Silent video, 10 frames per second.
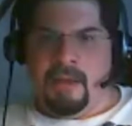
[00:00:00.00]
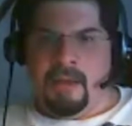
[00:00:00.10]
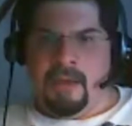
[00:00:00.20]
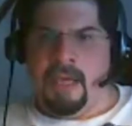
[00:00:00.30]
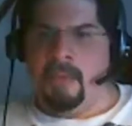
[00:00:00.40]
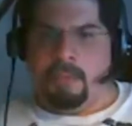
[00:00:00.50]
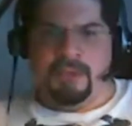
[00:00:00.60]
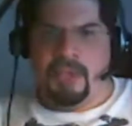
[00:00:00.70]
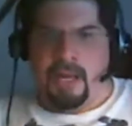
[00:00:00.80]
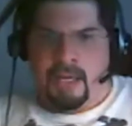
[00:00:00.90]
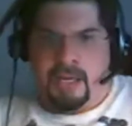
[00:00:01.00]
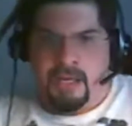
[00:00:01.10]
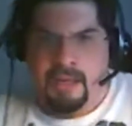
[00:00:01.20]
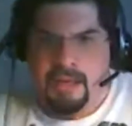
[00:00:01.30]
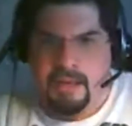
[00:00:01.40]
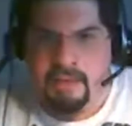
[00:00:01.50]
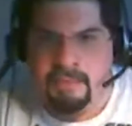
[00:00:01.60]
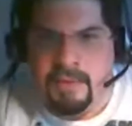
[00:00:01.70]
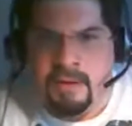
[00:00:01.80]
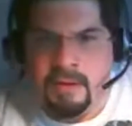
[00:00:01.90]
he puts on a
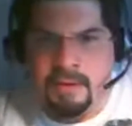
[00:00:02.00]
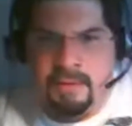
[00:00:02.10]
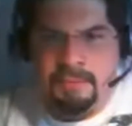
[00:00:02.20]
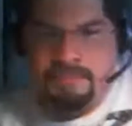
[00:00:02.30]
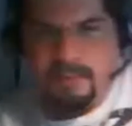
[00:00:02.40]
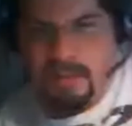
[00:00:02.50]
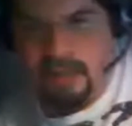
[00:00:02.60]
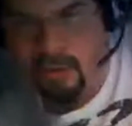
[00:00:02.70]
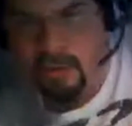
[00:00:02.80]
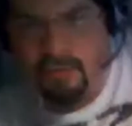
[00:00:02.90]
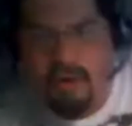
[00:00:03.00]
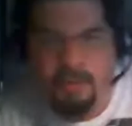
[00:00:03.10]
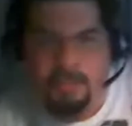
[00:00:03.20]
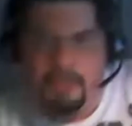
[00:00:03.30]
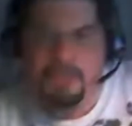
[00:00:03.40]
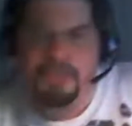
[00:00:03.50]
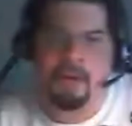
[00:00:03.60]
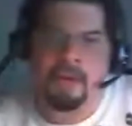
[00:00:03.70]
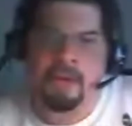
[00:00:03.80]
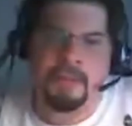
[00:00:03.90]
coat of armor
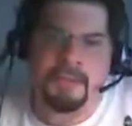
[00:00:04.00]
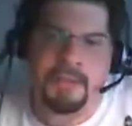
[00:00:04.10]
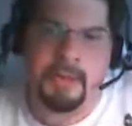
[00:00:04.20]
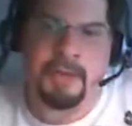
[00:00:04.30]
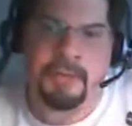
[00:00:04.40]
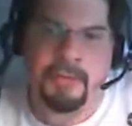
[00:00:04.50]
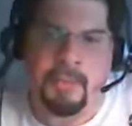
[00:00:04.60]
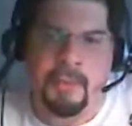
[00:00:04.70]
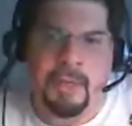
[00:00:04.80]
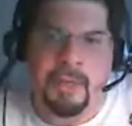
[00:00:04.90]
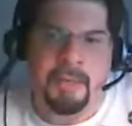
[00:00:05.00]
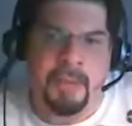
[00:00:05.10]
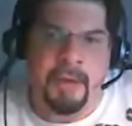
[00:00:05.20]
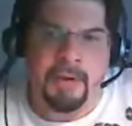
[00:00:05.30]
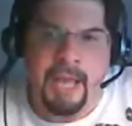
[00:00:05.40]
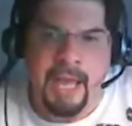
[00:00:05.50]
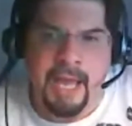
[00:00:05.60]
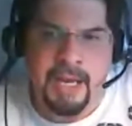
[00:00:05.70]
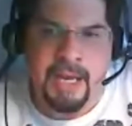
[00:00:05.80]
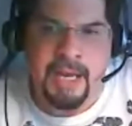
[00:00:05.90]
similar to the one that Merrick
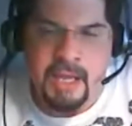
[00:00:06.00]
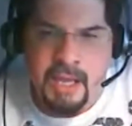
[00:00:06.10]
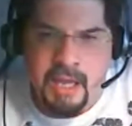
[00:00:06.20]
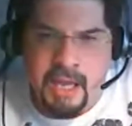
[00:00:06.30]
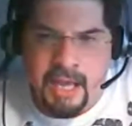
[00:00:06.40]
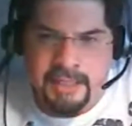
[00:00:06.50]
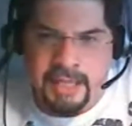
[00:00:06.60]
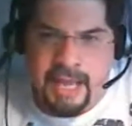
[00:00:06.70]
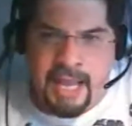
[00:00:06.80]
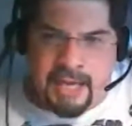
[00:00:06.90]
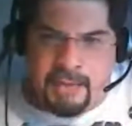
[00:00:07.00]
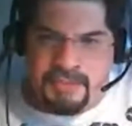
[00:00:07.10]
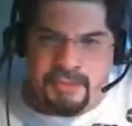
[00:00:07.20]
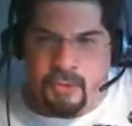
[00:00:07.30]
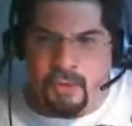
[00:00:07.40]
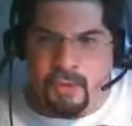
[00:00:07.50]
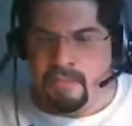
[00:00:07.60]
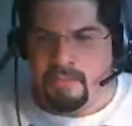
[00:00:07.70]
had, and they hand him a sword,